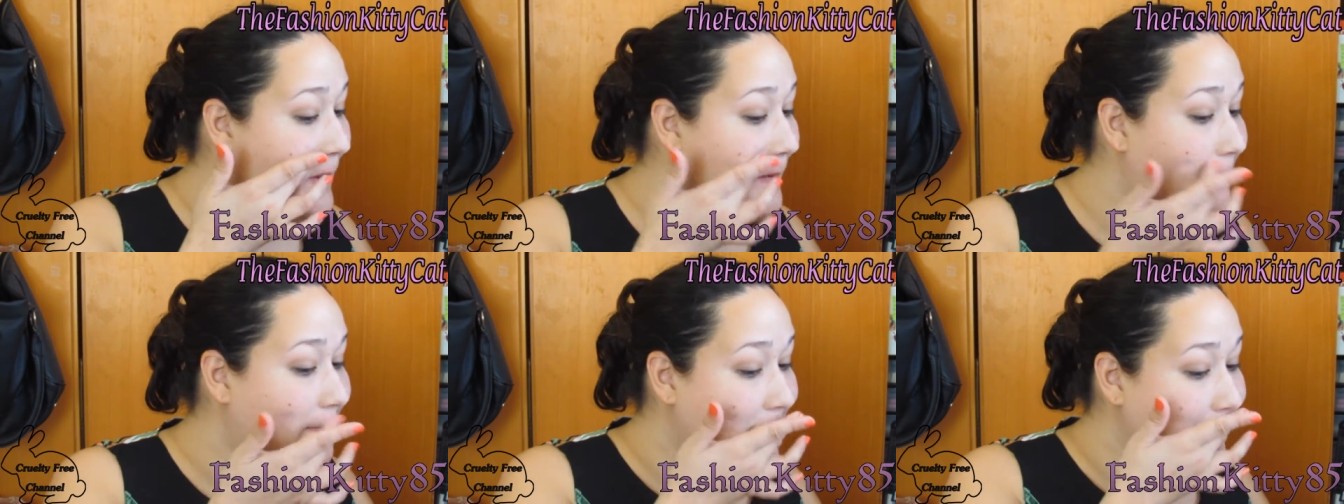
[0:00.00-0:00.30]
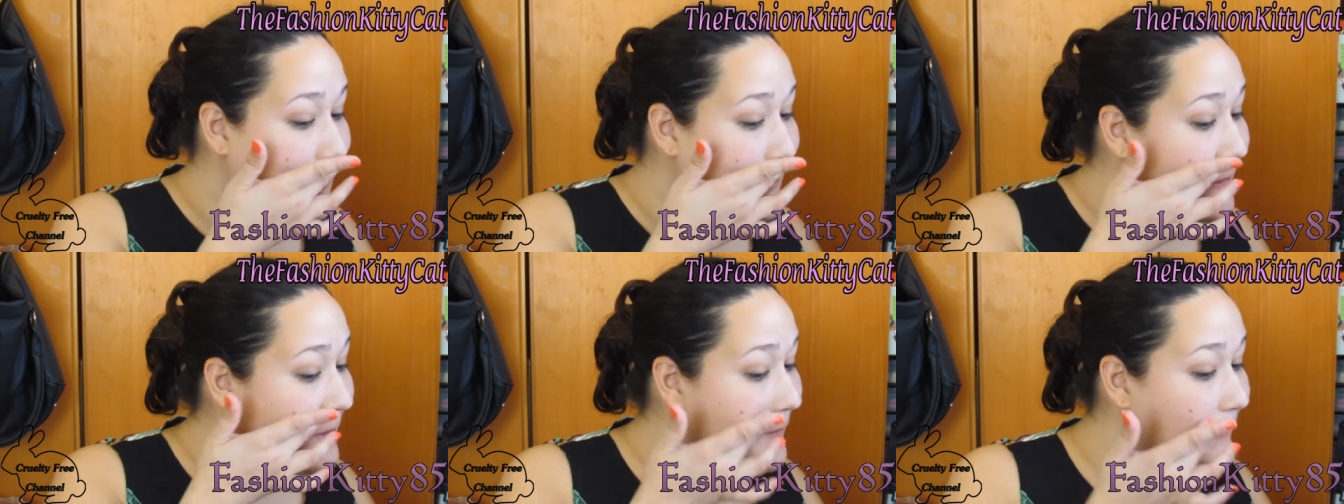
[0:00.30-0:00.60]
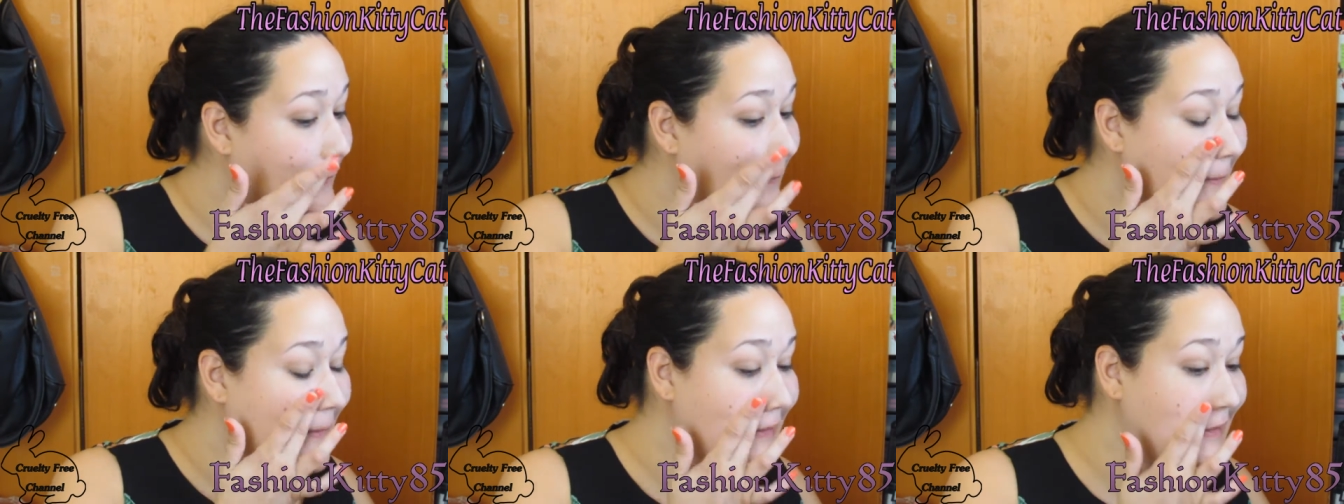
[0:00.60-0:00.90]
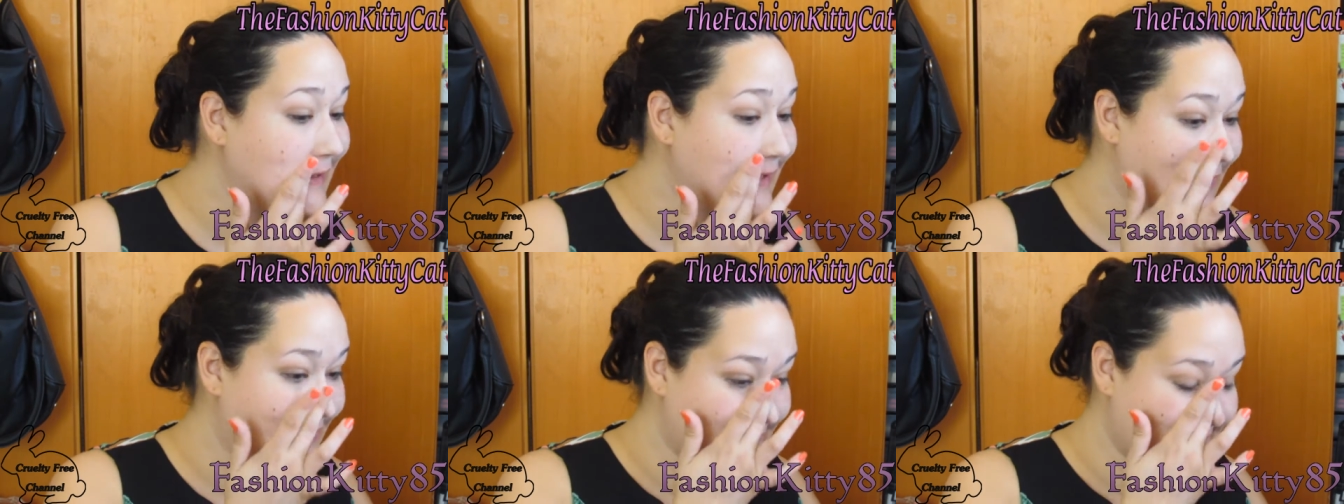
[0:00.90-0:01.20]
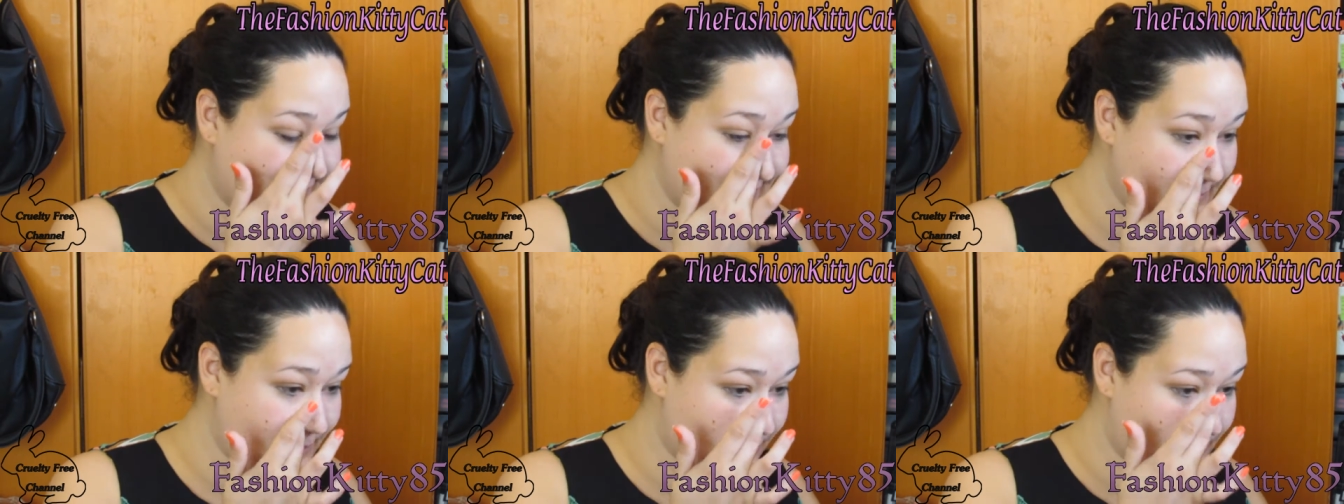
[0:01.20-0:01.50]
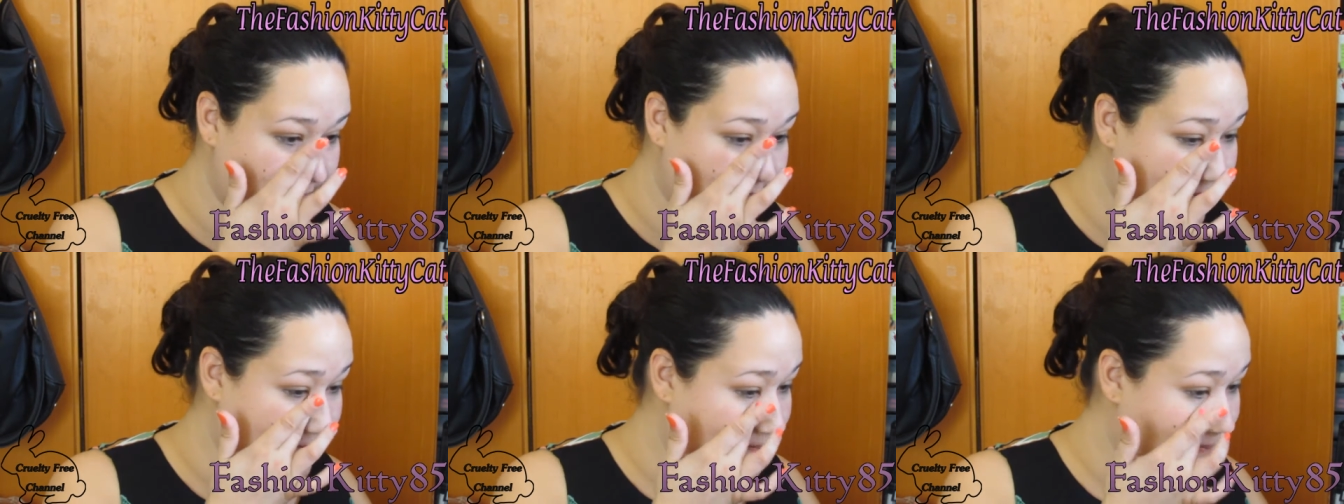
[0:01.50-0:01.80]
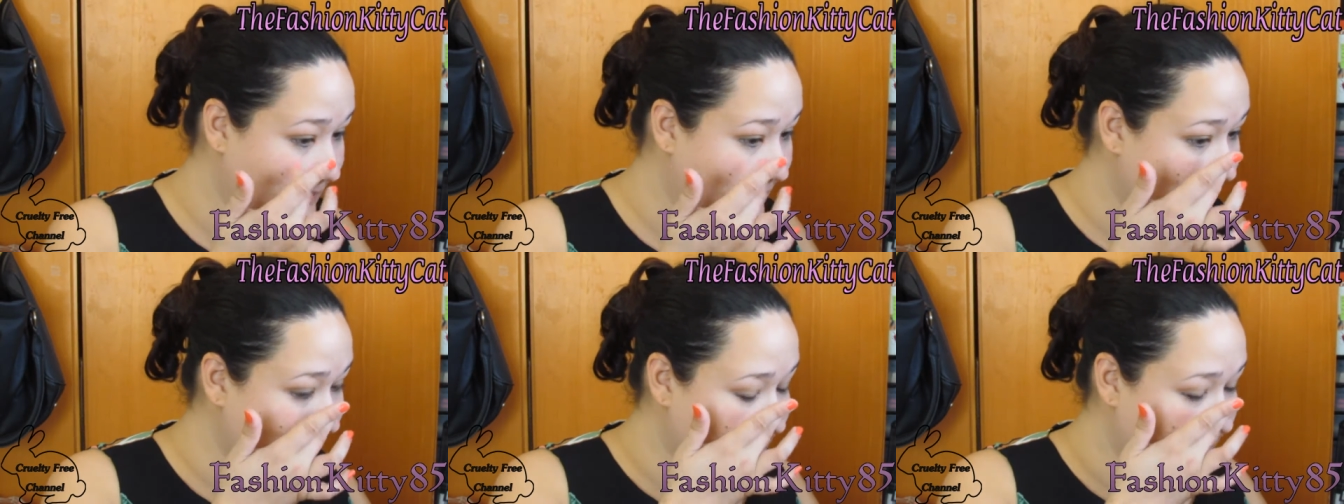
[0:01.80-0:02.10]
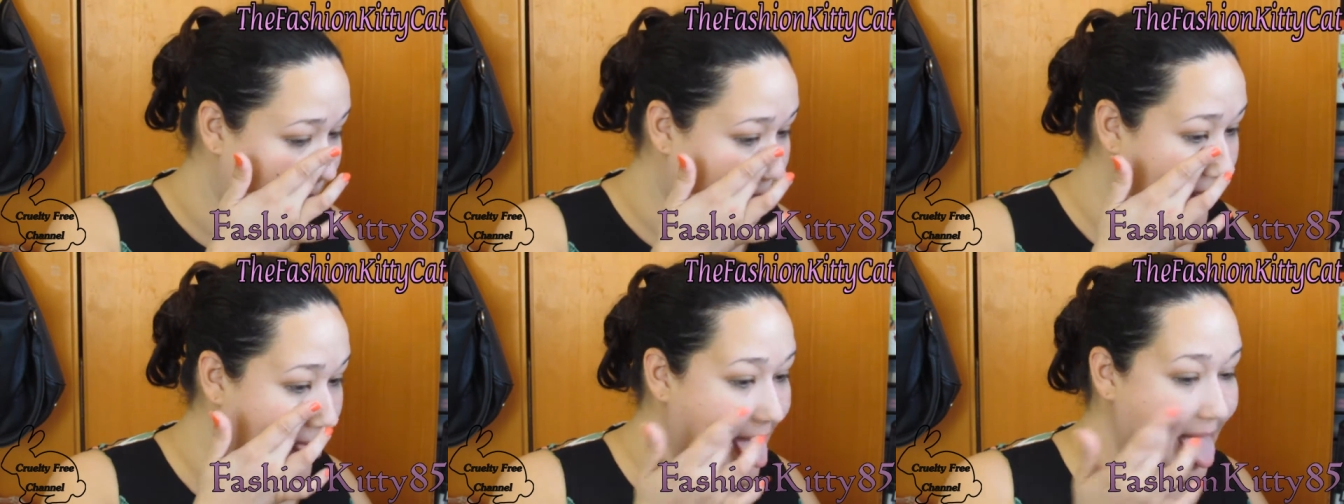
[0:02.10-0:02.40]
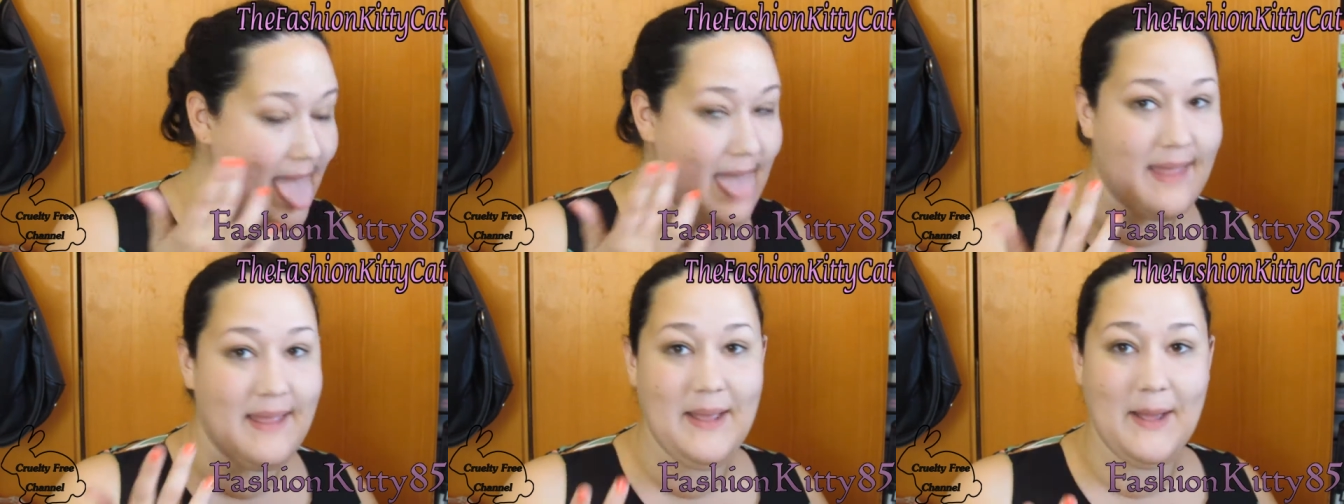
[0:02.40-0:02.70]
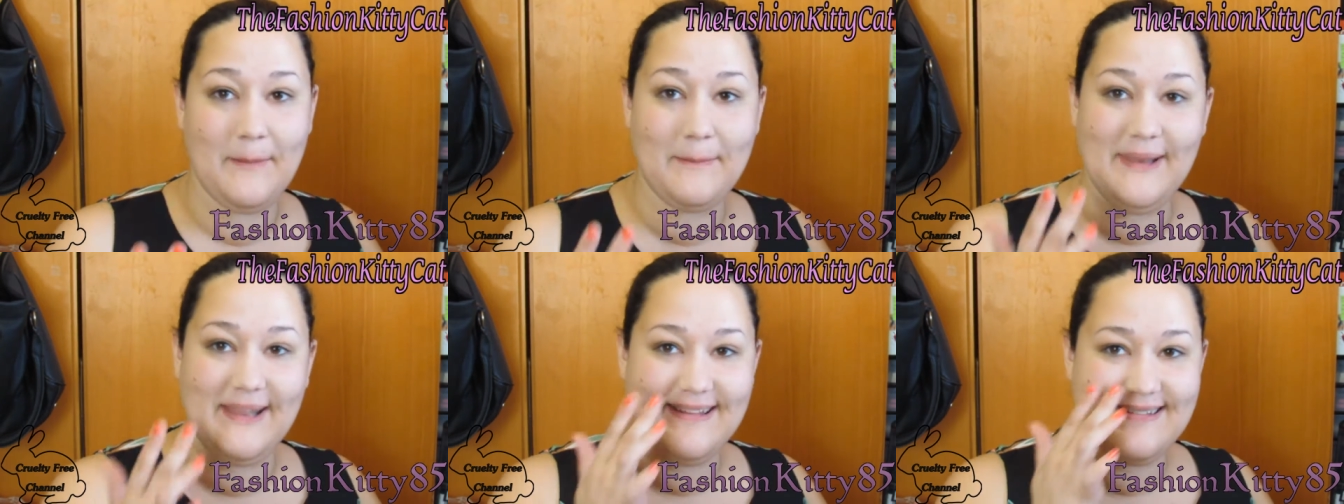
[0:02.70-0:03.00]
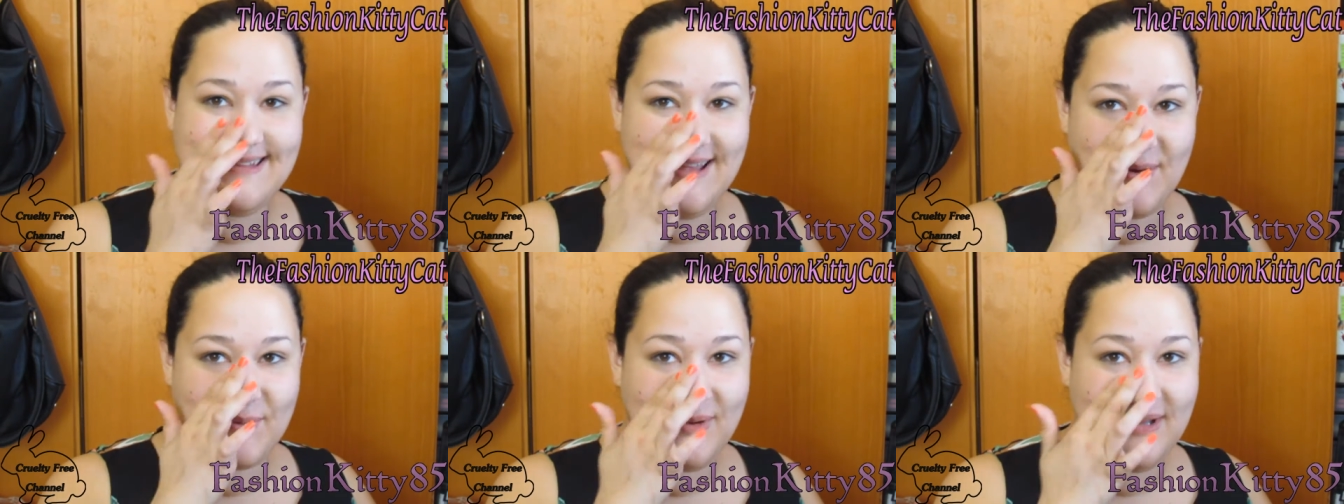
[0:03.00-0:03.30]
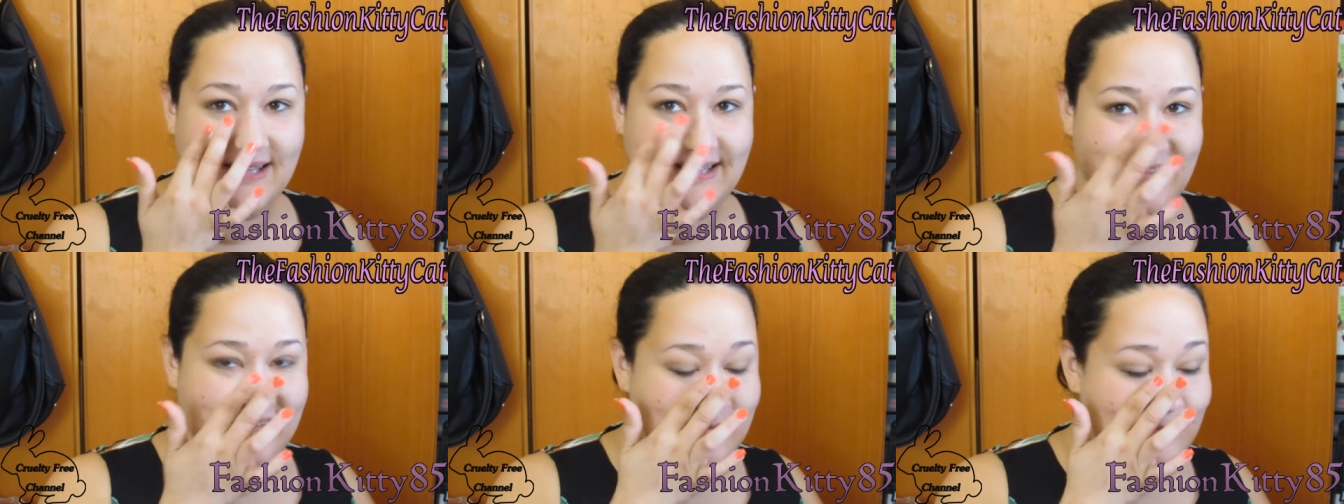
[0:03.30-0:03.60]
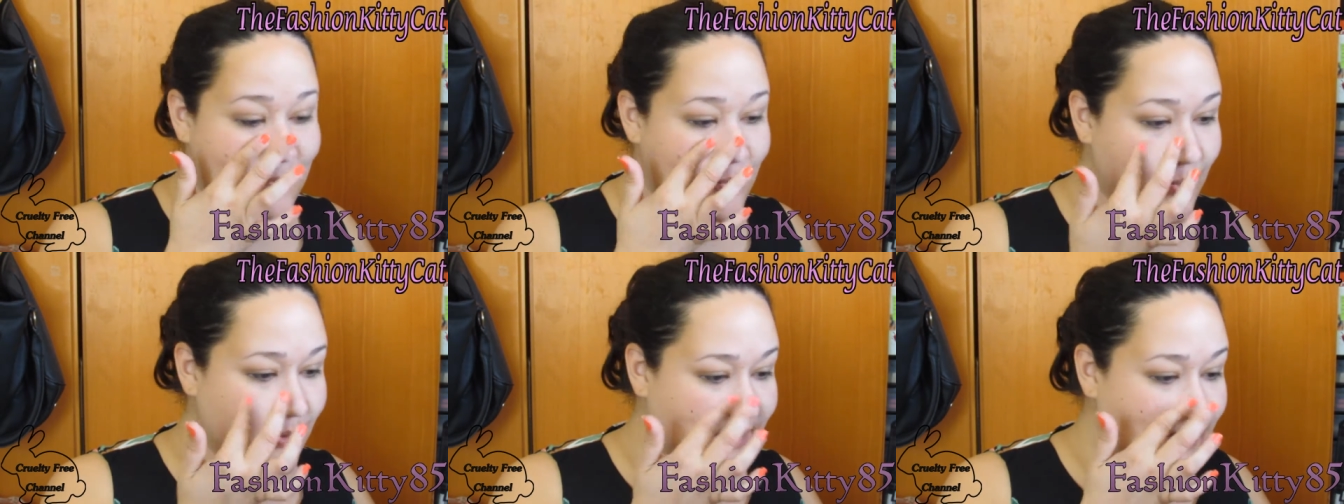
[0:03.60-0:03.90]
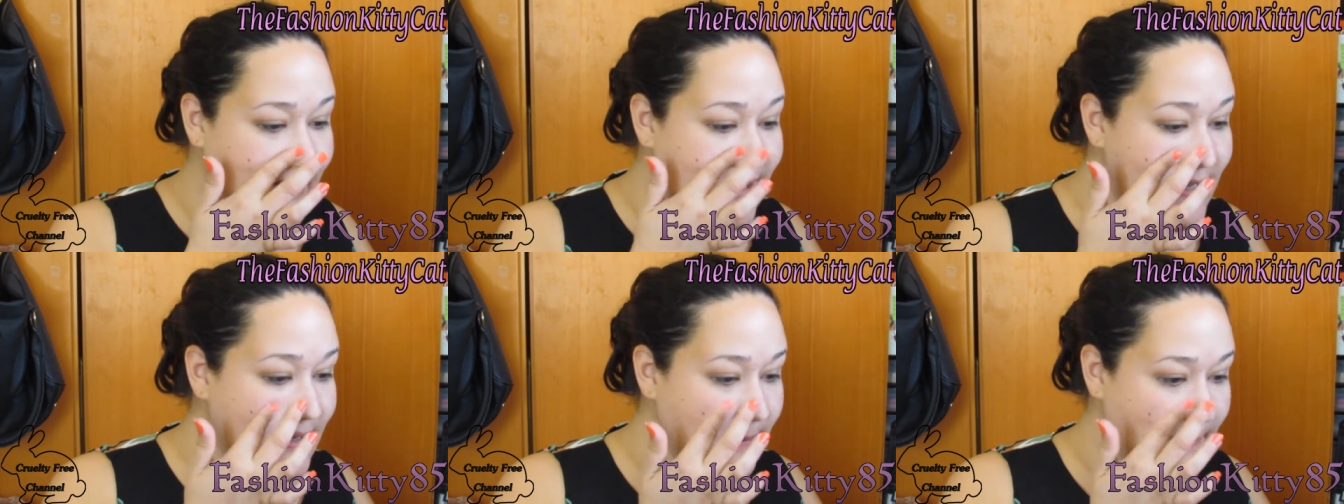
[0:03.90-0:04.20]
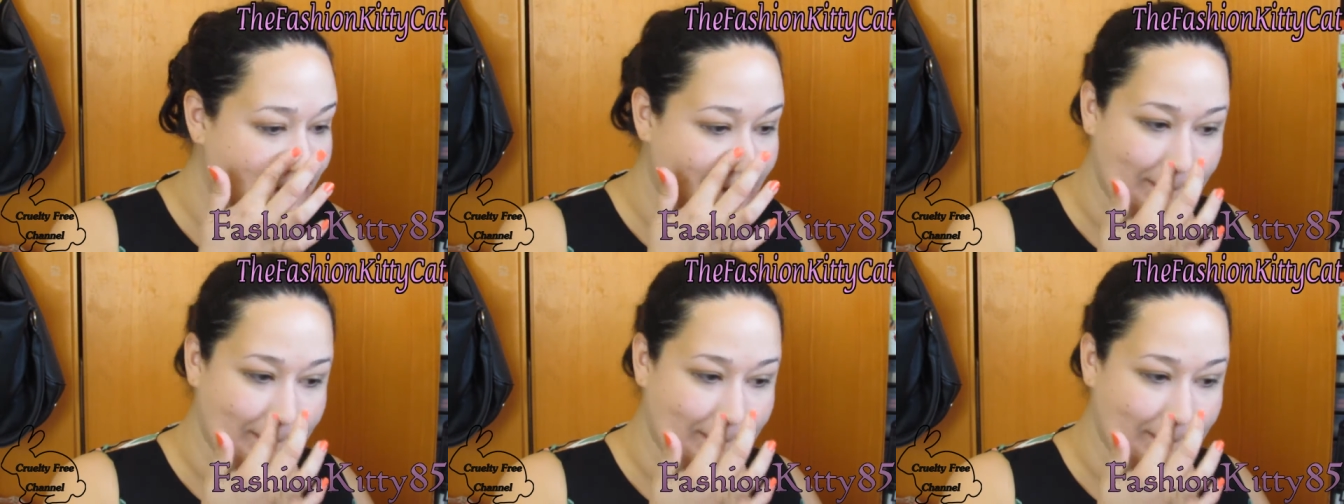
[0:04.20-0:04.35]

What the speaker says: It blends out really nicely, blends out really smoothly.